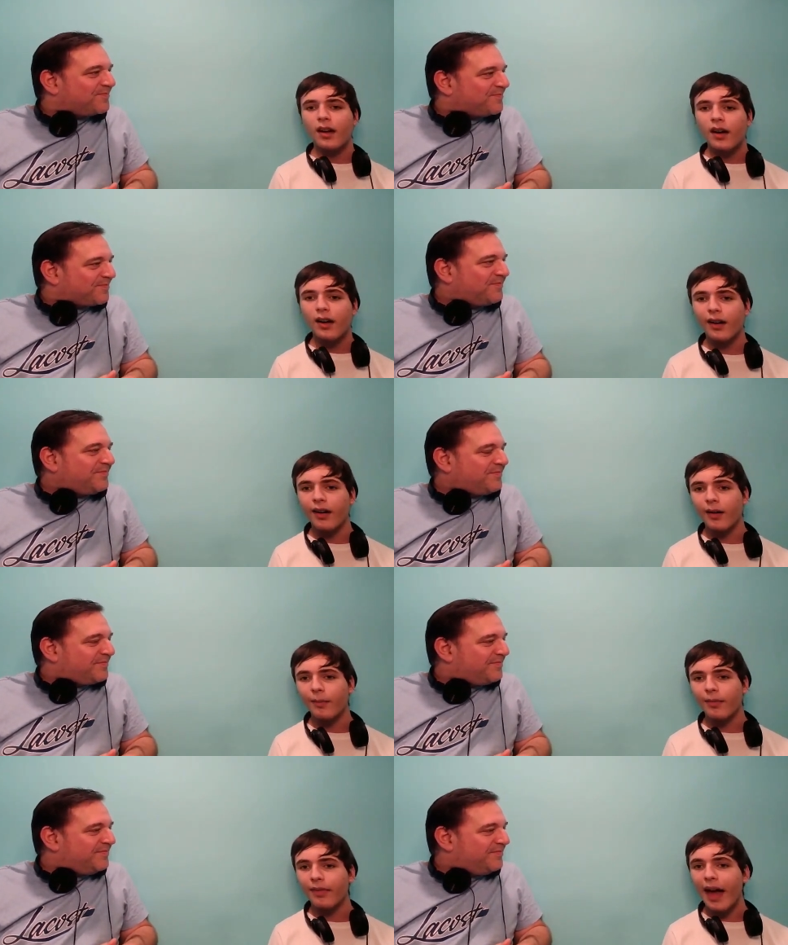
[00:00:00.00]

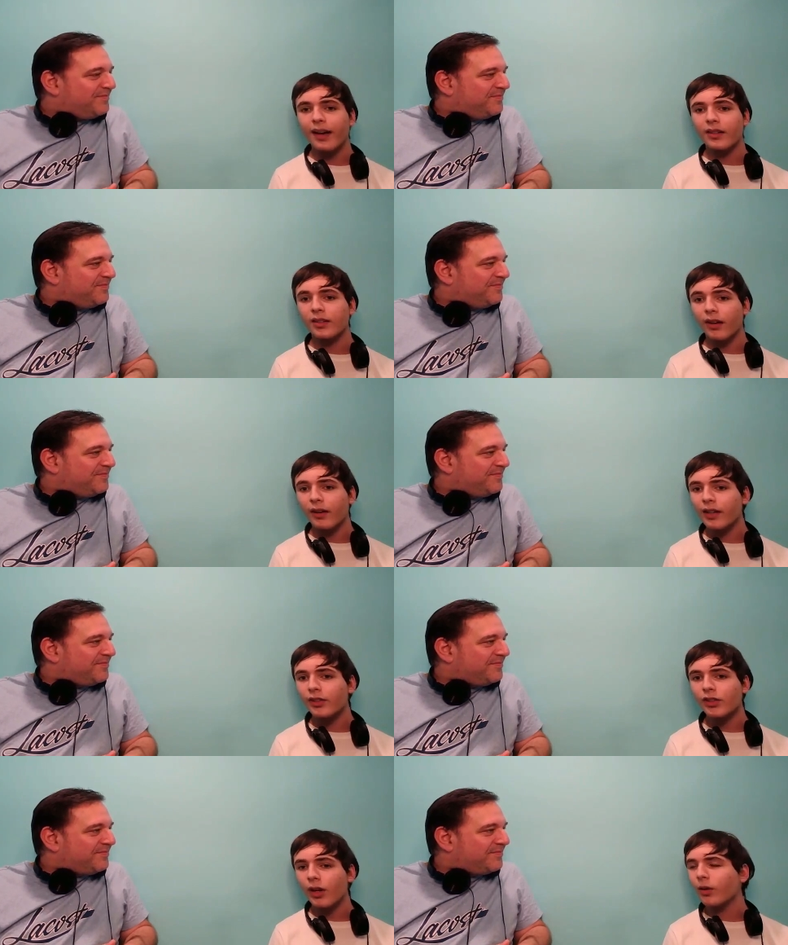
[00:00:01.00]
Speaker 1: Um, that guitar
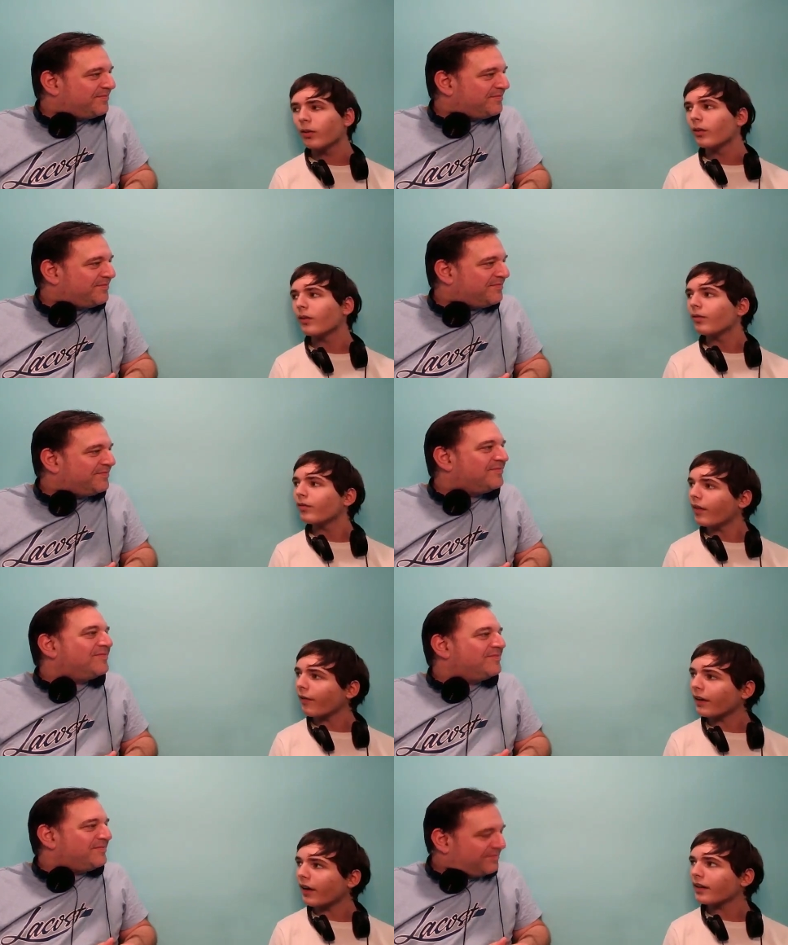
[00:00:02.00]
intro,
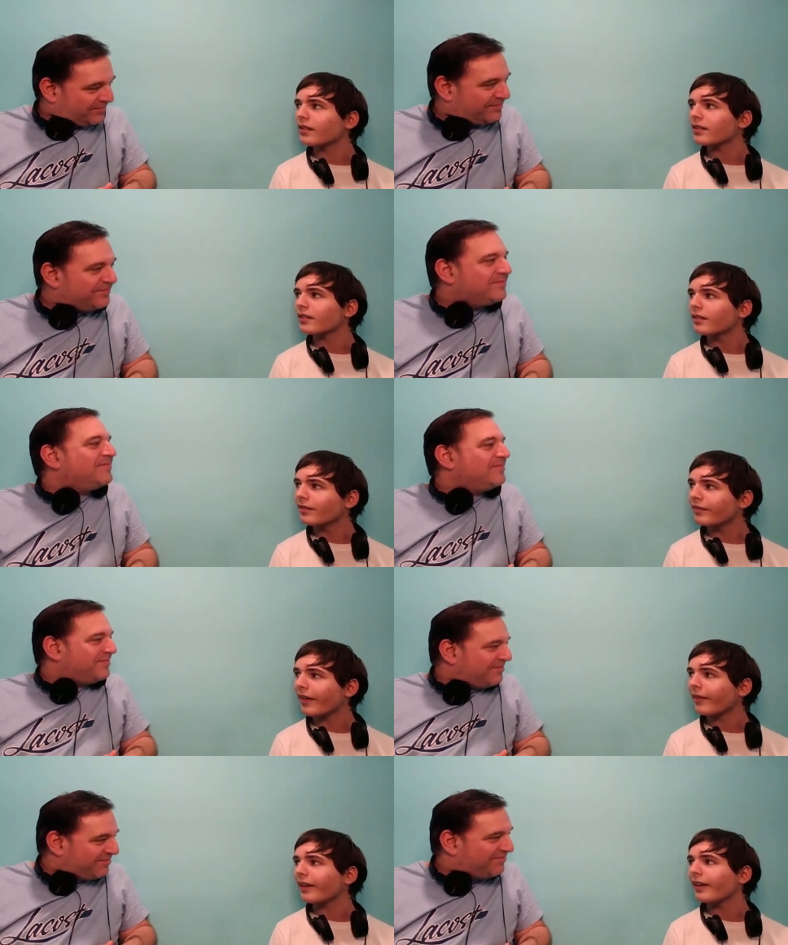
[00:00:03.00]
very nice
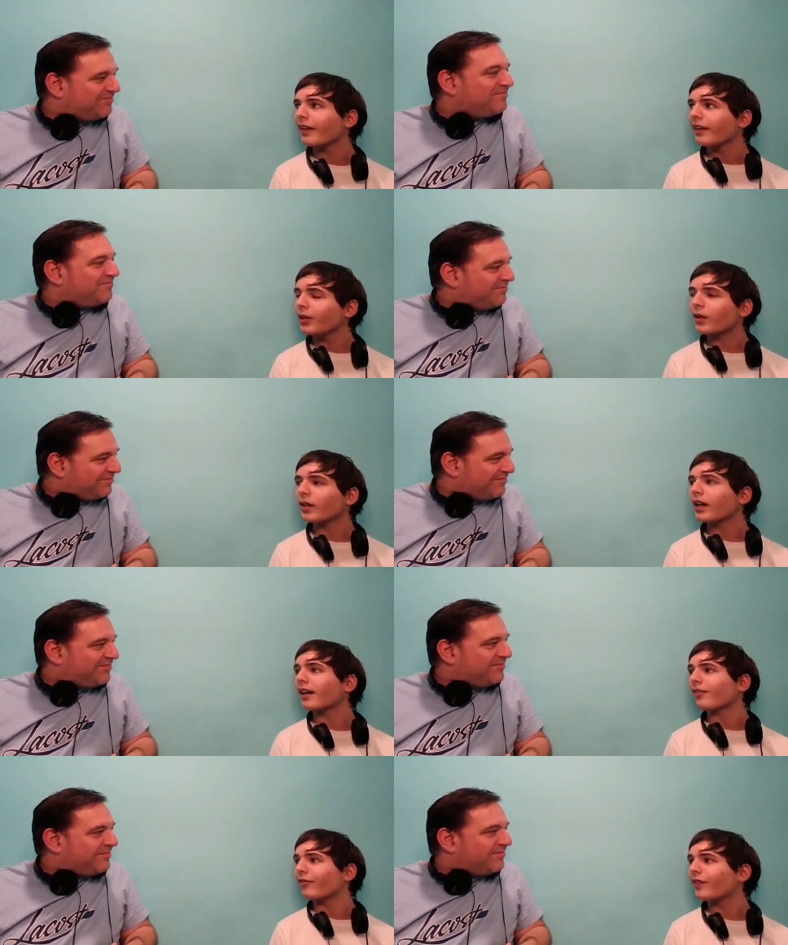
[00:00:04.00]
very you could kind
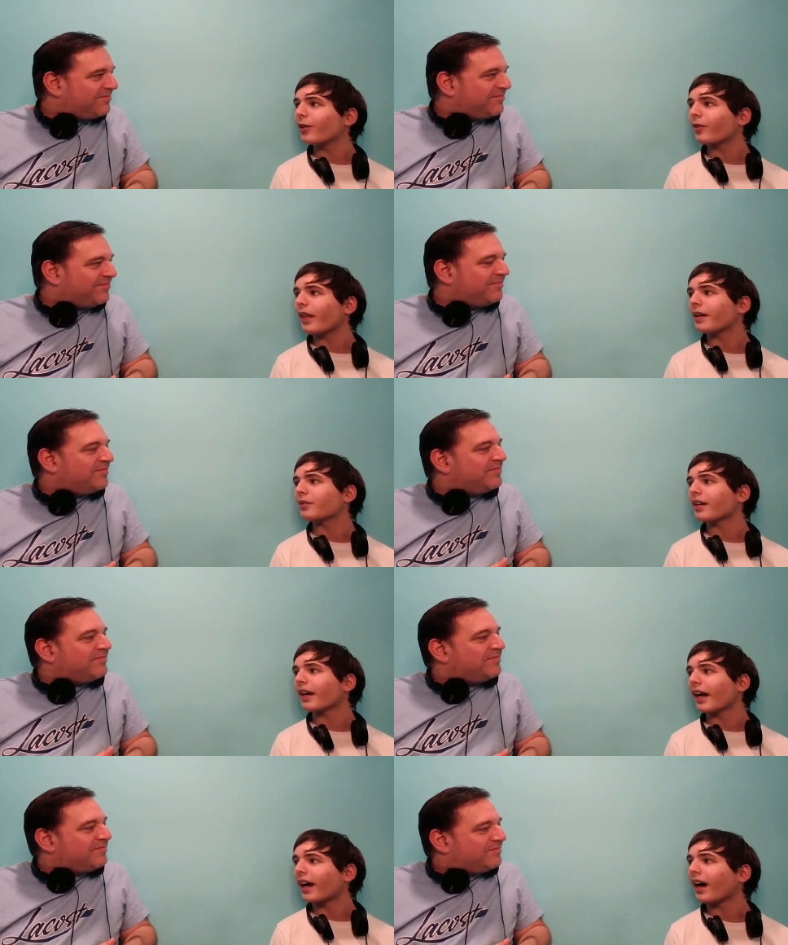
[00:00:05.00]
of feel that it was like
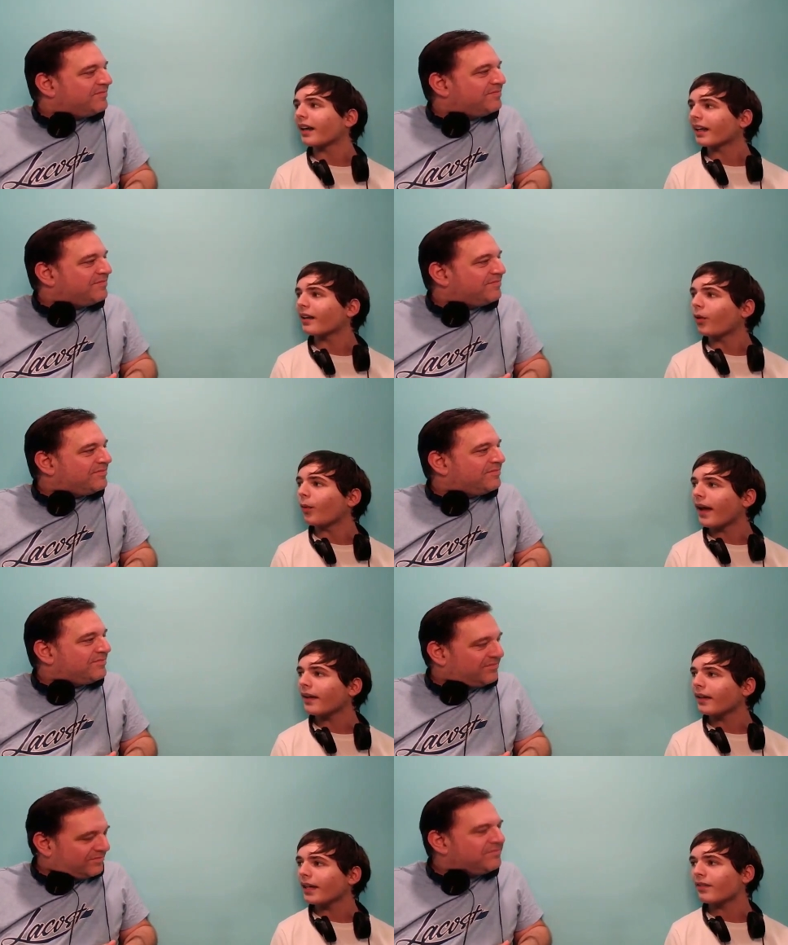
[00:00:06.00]
iconic in a
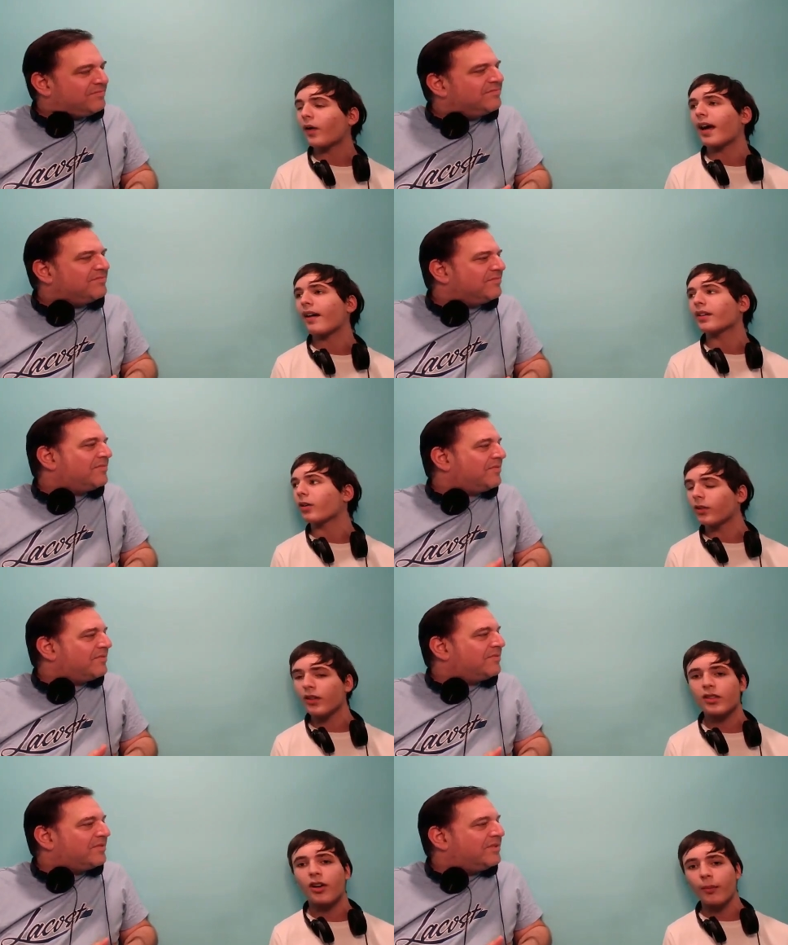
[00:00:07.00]
way even though i haven't heard the
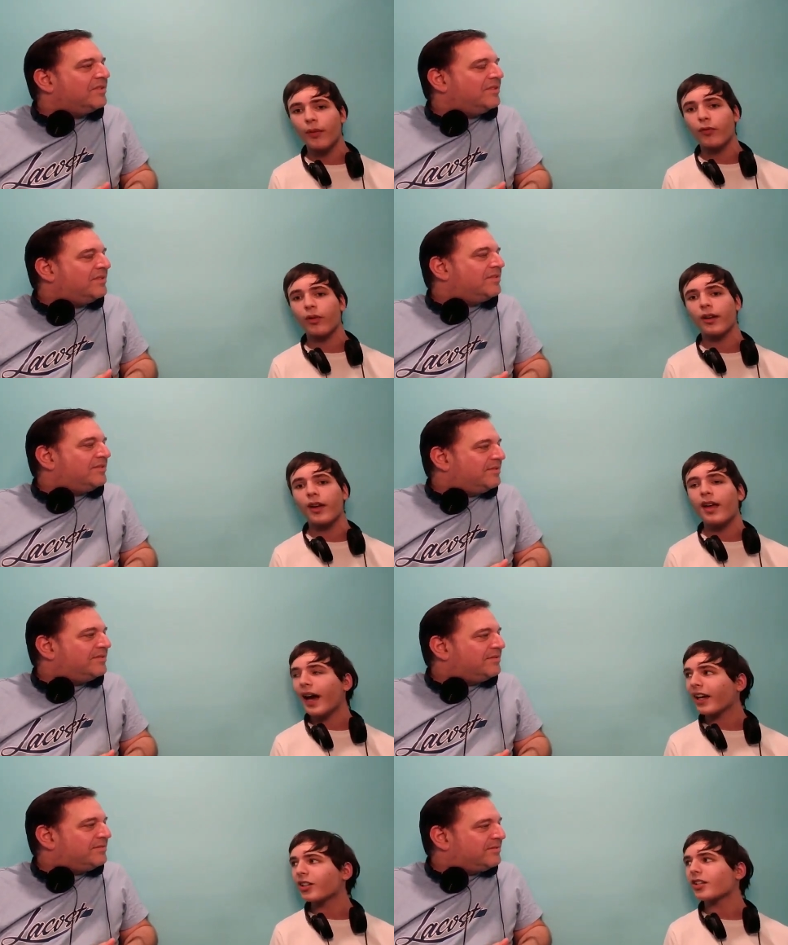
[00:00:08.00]
song before
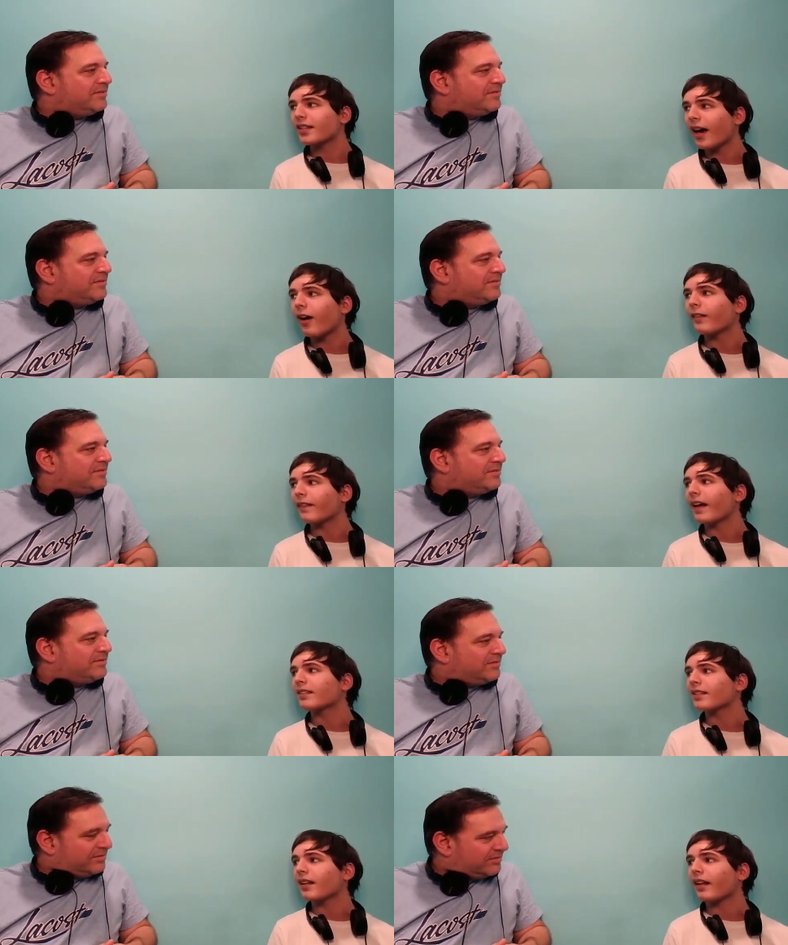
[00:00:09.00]
i could just tell that
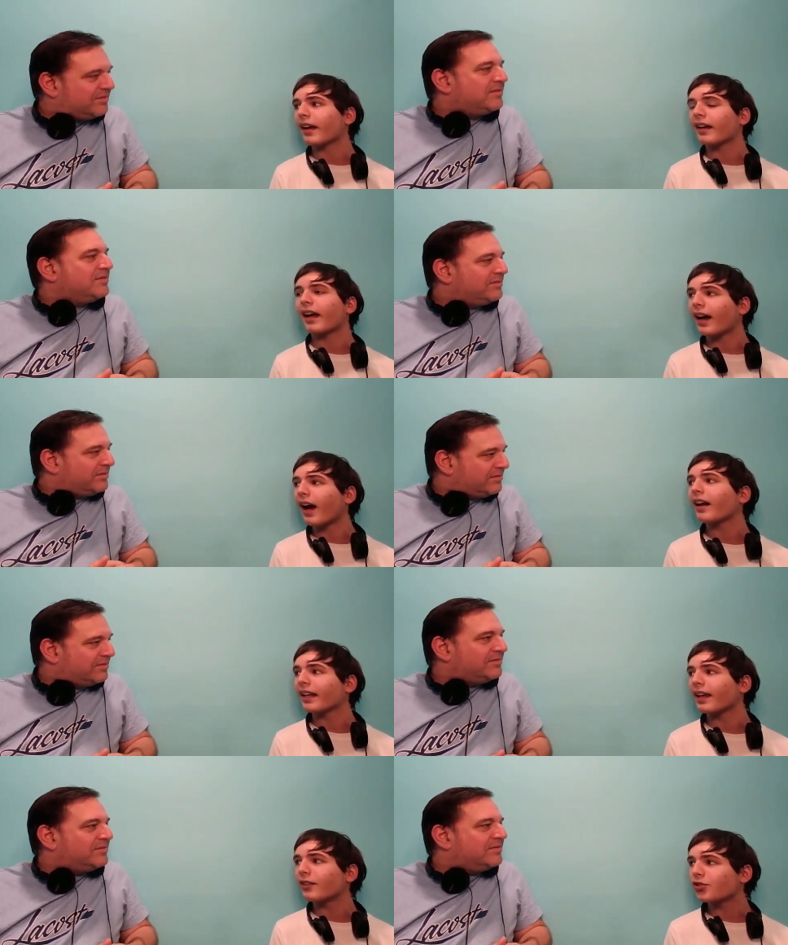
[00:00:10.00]
that's an, like an
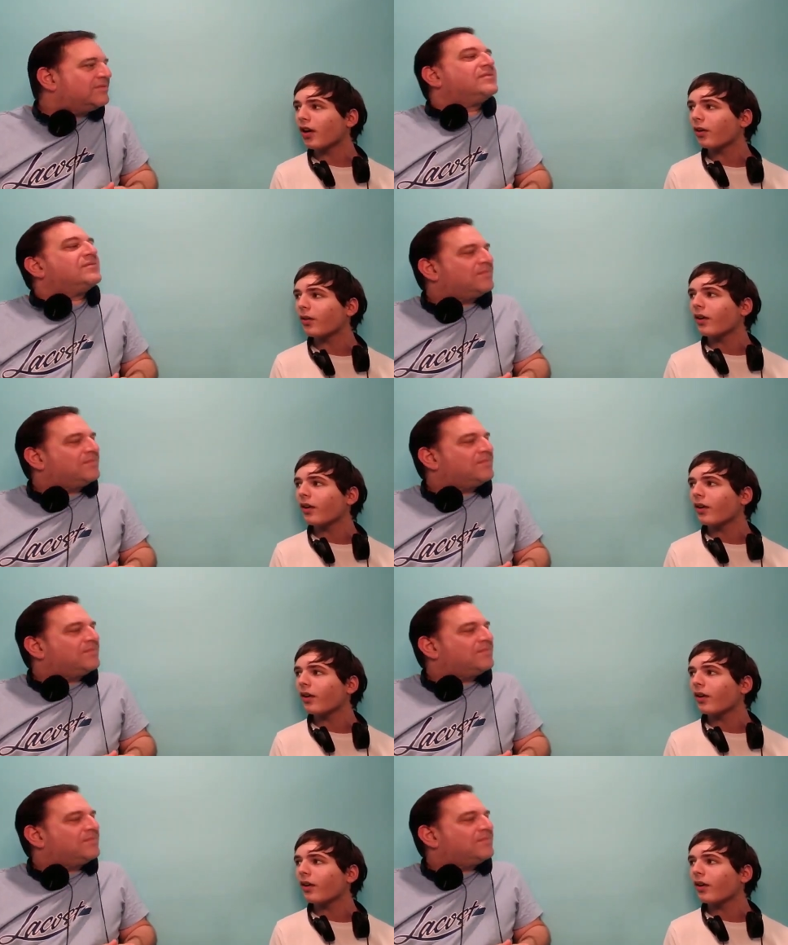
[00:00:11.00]
iconic intro